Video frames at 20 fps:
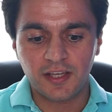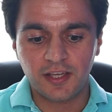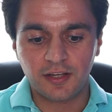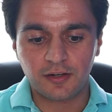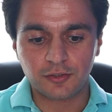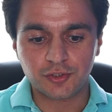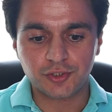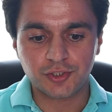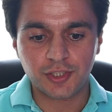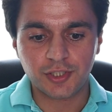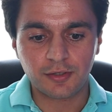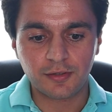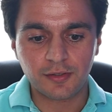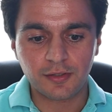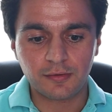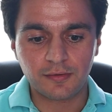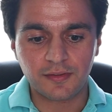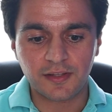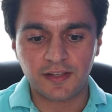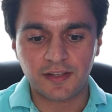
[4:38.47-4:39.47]
and it'll show
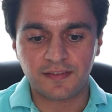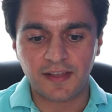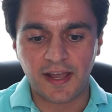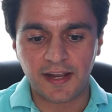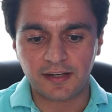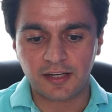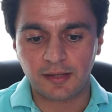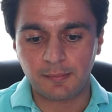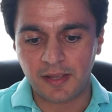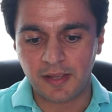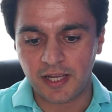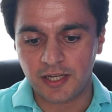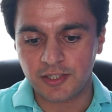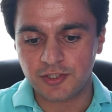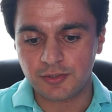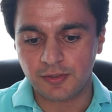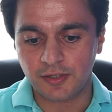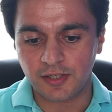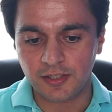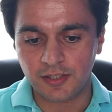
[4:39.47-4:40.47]
you the exact command
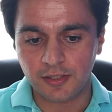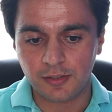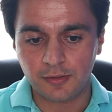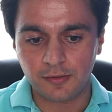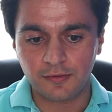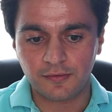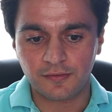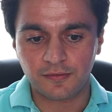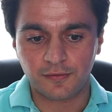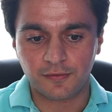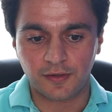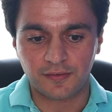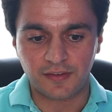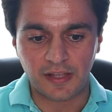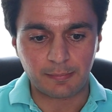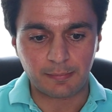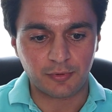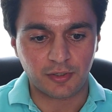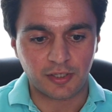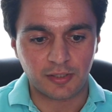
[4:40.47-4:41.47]
you can use. For
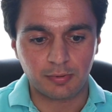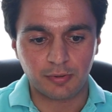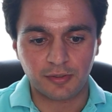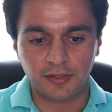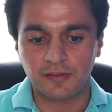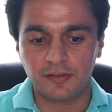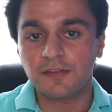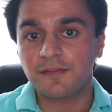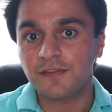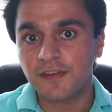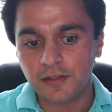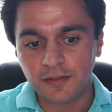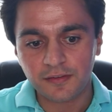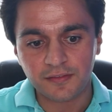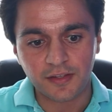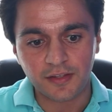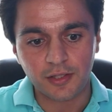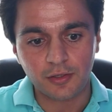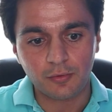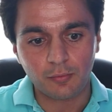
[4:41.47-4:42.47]
example, you can put in the fields
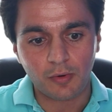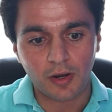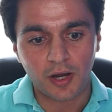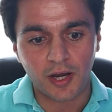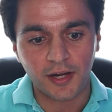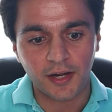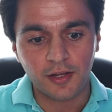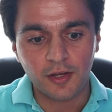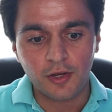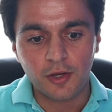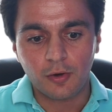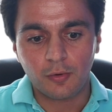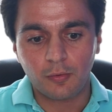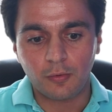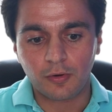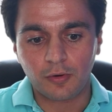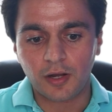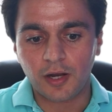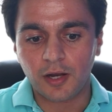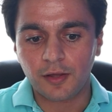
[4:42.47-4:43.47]
that you want
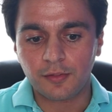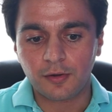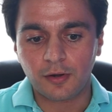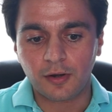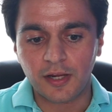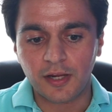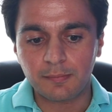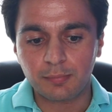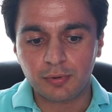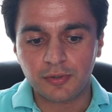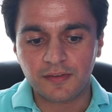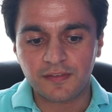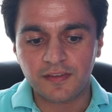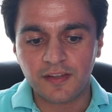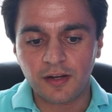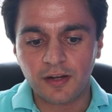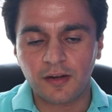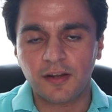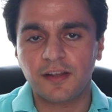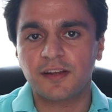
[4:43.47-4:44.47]
or other inputs
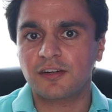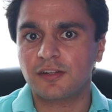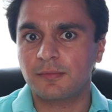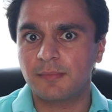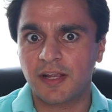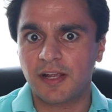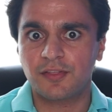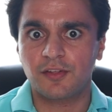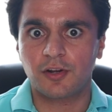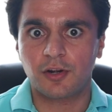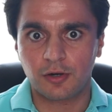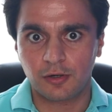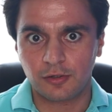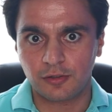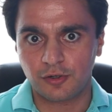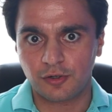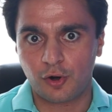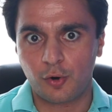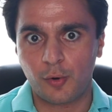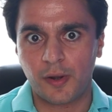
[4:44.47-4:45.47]
here, and it'll make the
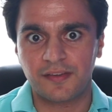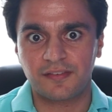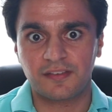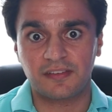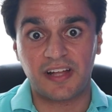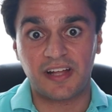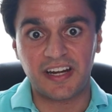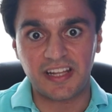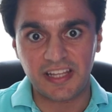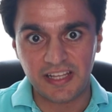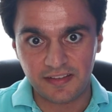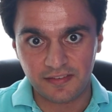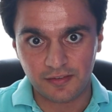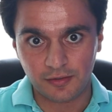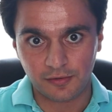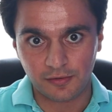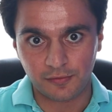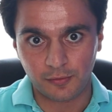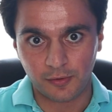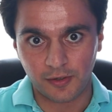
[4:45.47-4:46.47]
curl request a lot
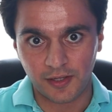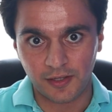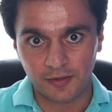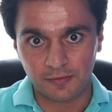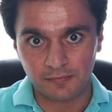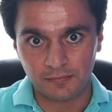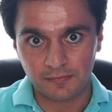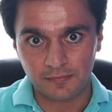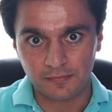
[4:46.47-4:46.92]
easier for you.